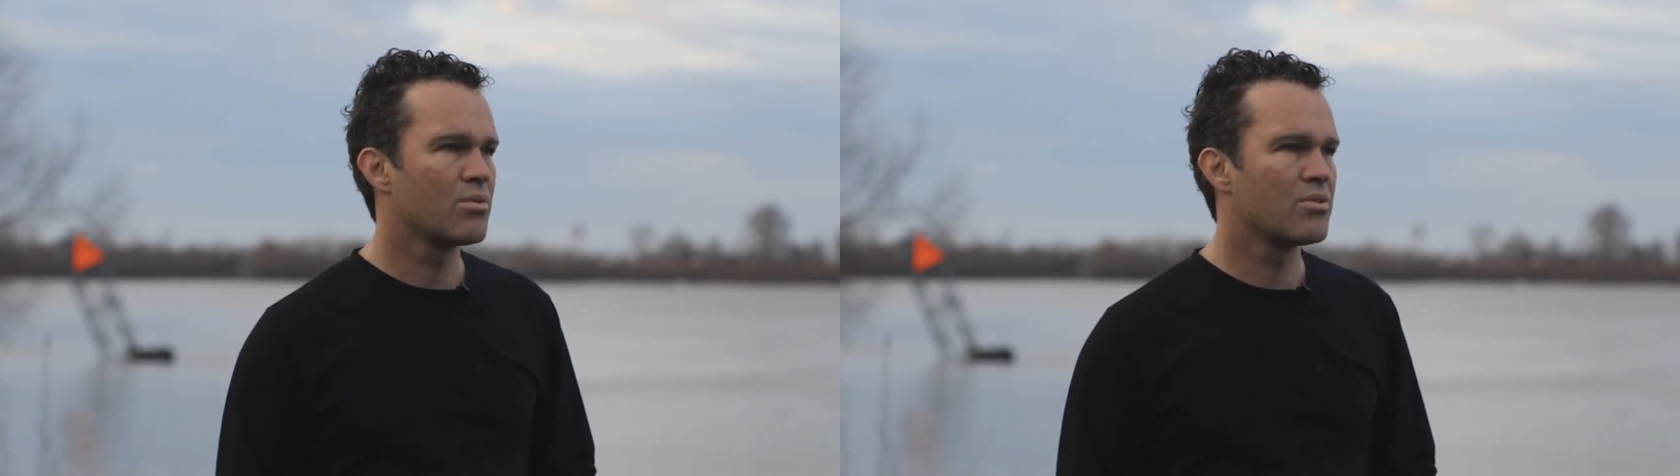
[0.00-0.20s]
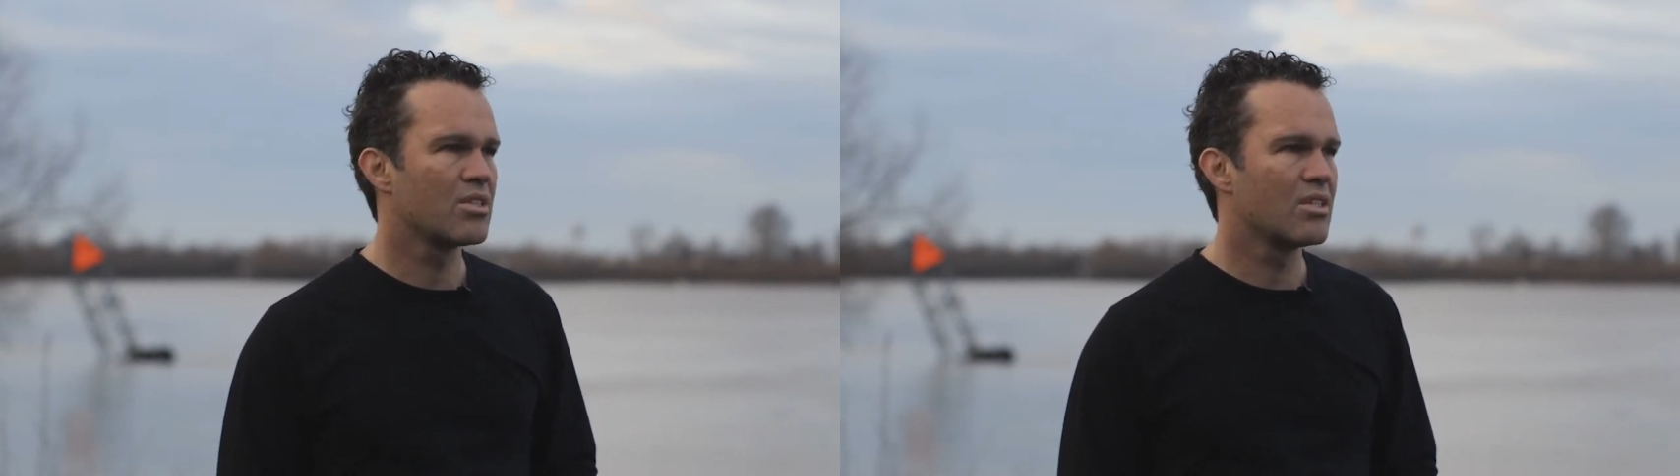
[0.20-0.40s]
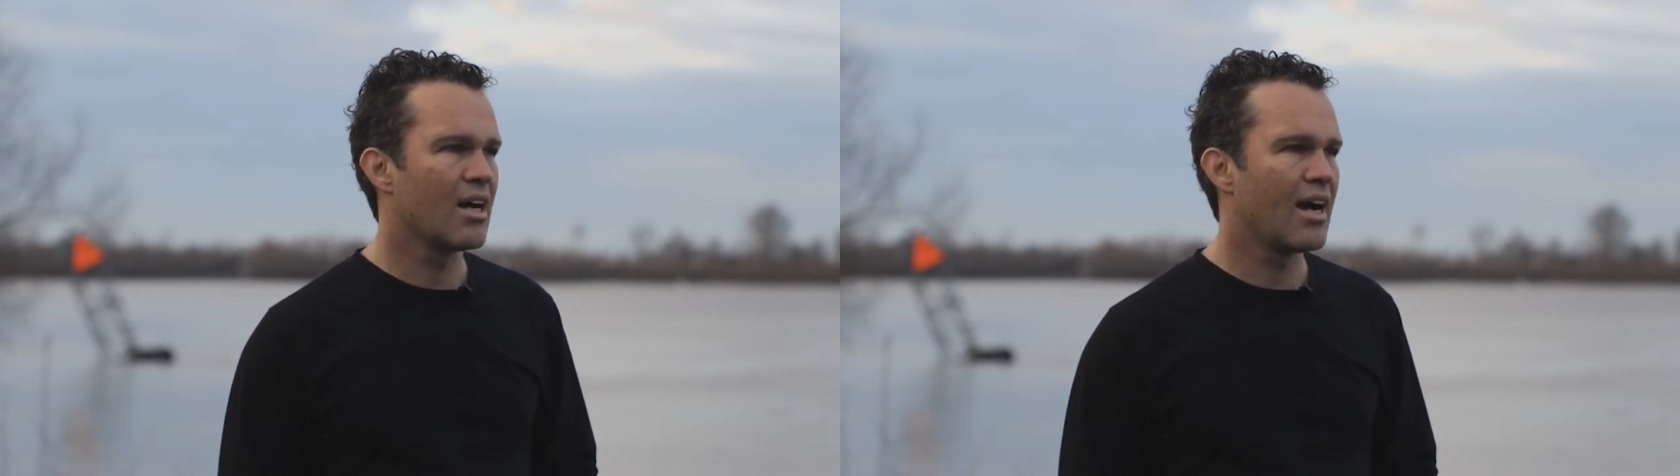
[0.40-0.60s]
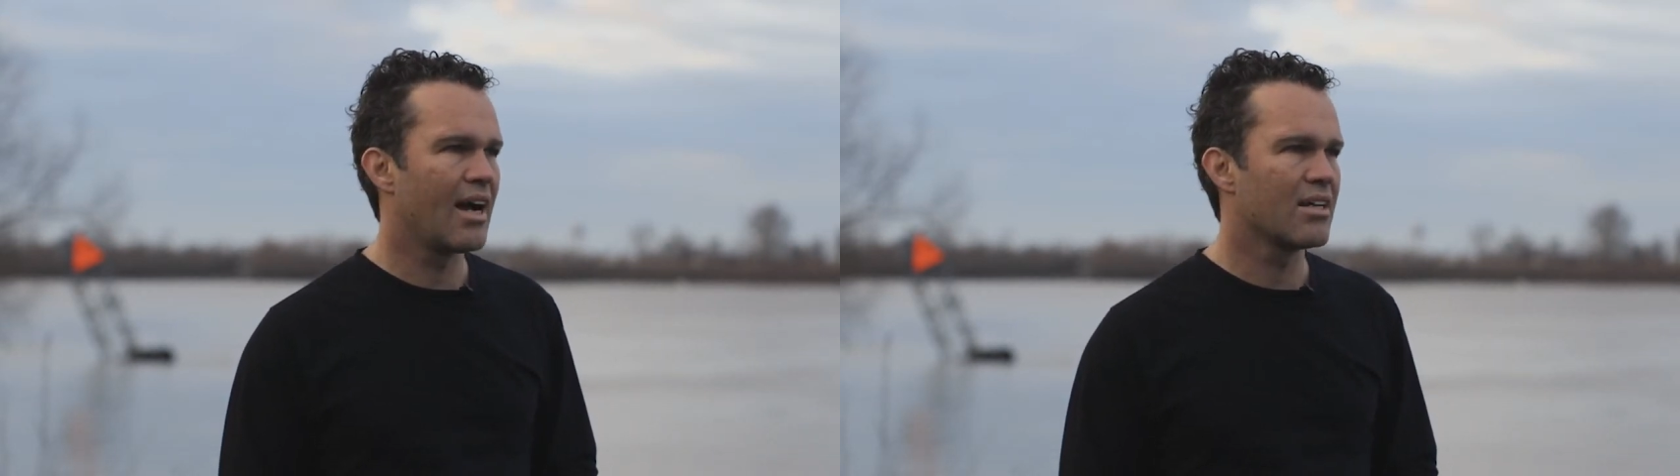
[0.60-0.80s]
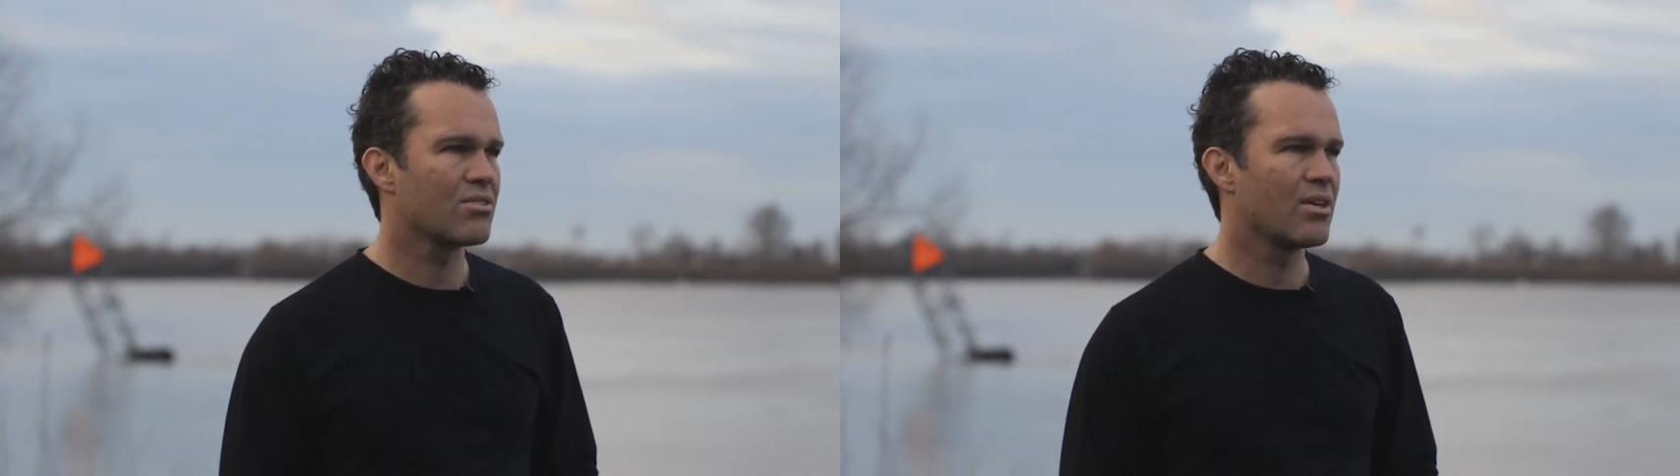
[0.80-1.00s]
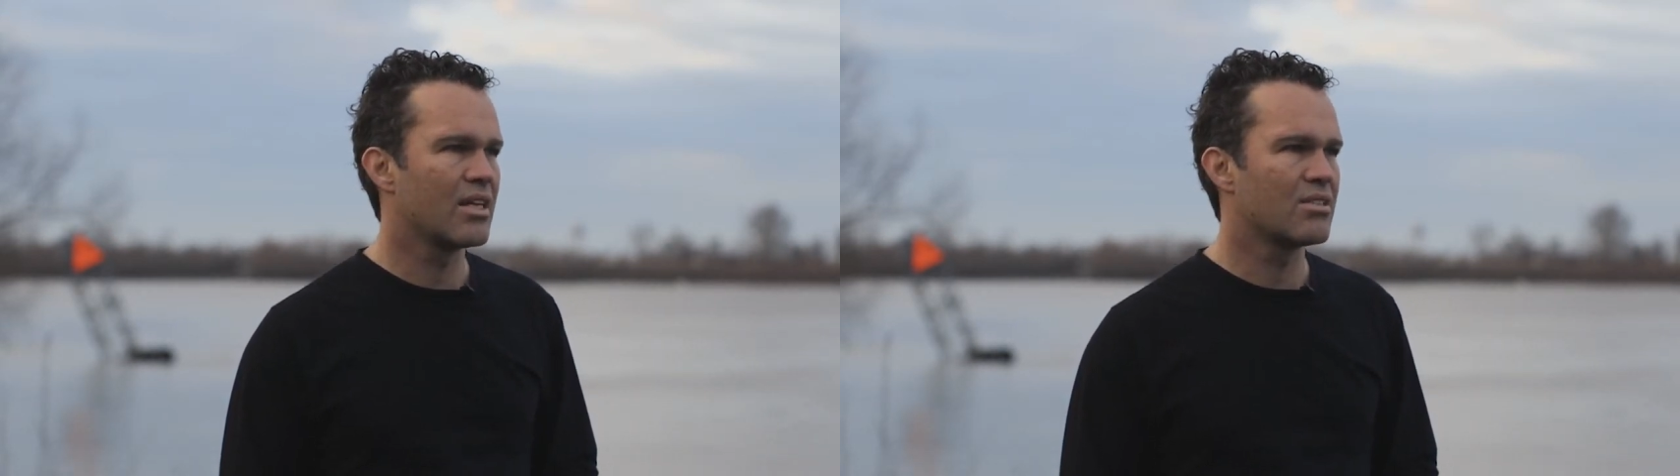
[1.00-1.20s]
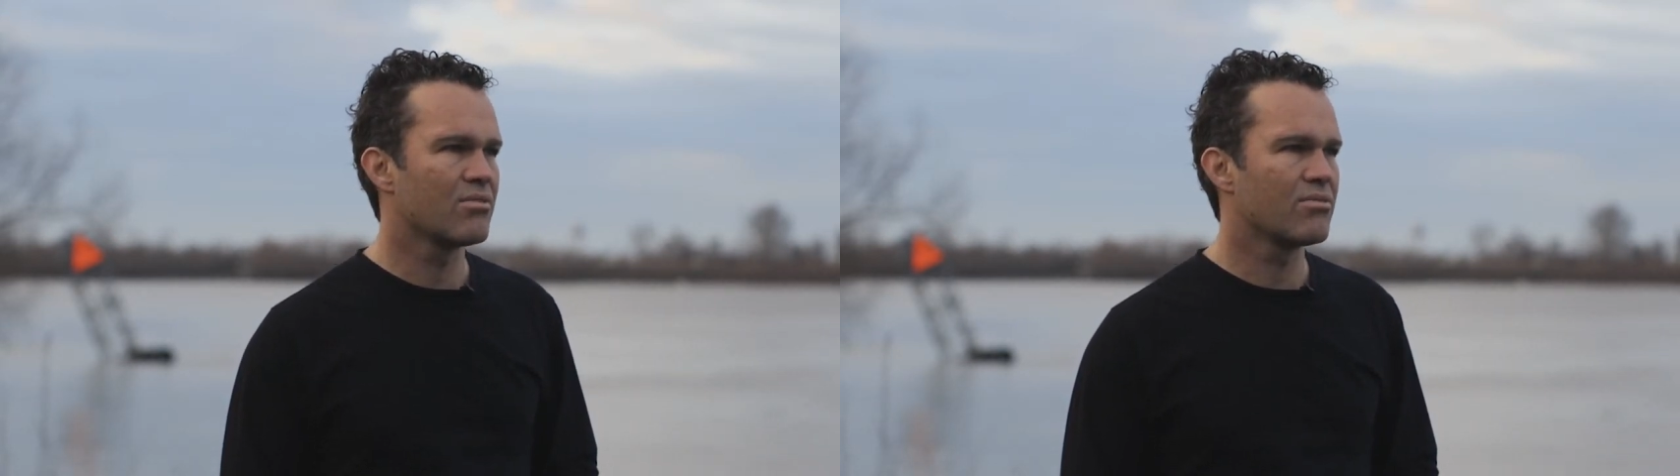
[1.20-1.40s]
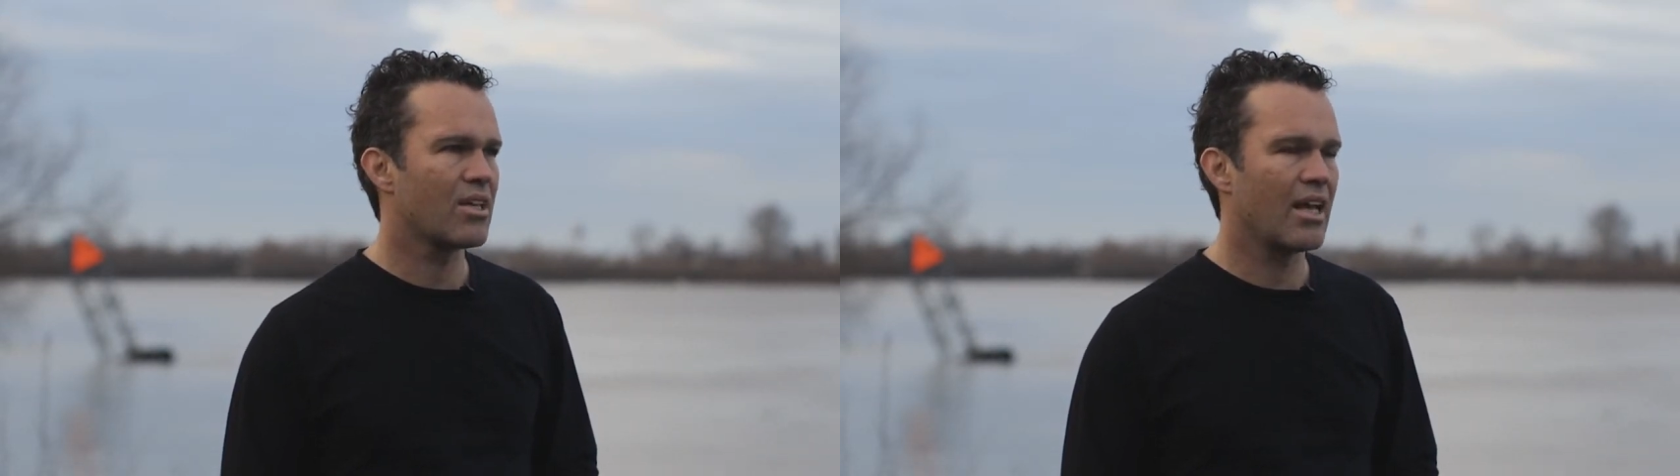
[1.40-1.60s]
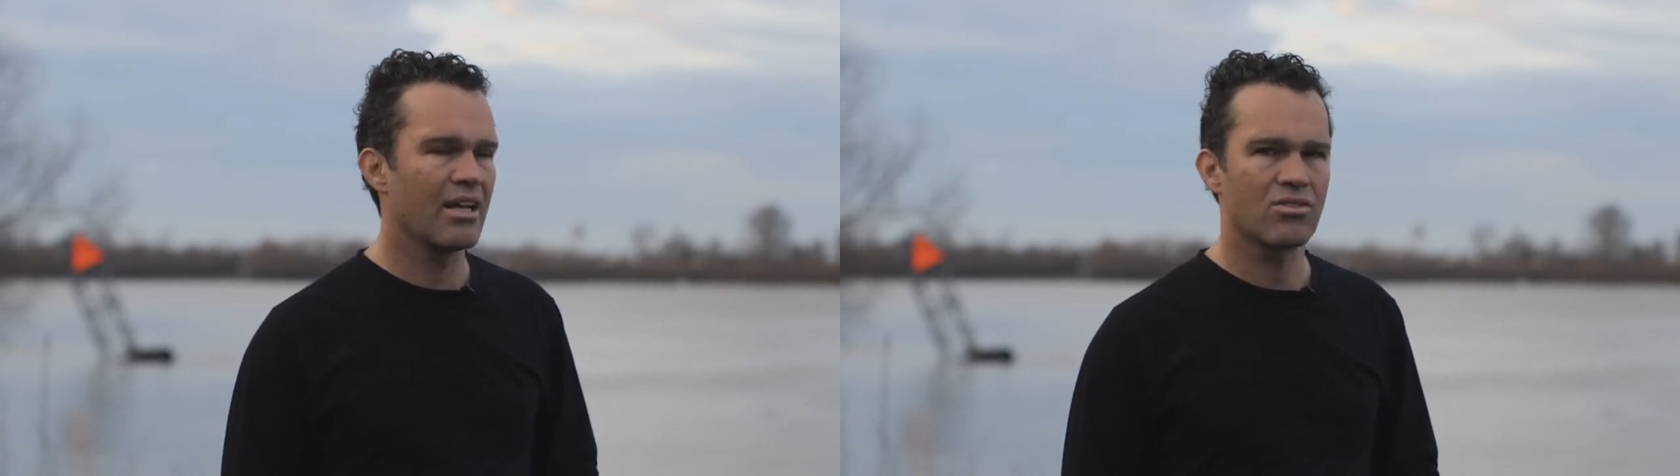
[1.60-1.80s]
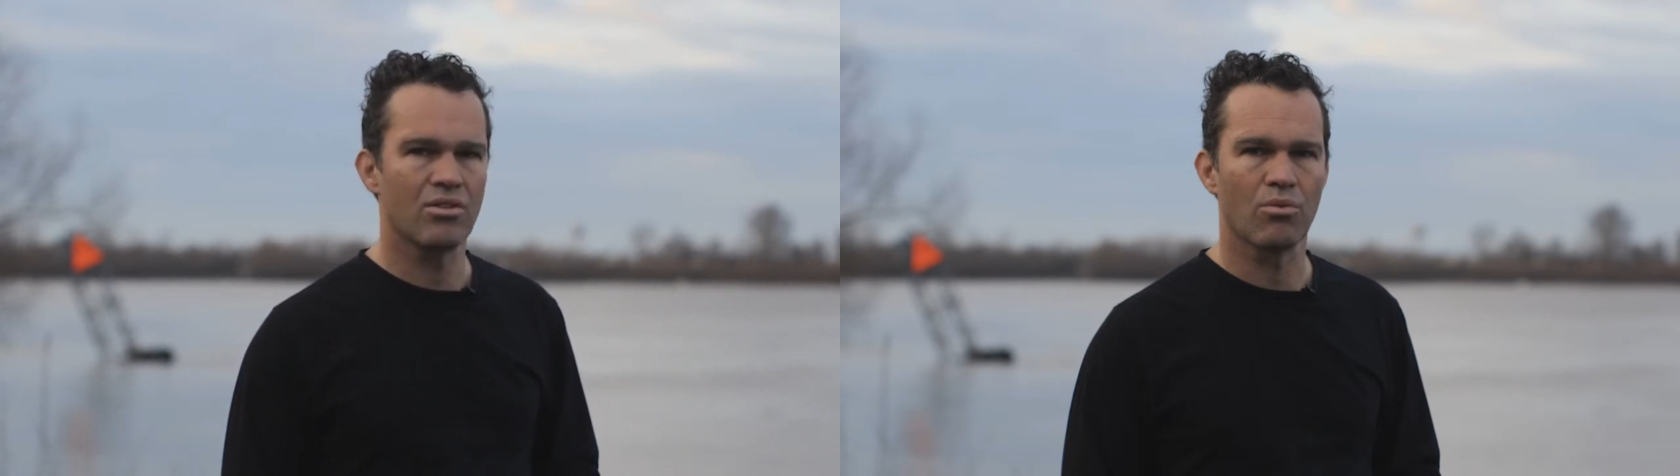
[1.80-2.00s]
we see the highest rates of cancer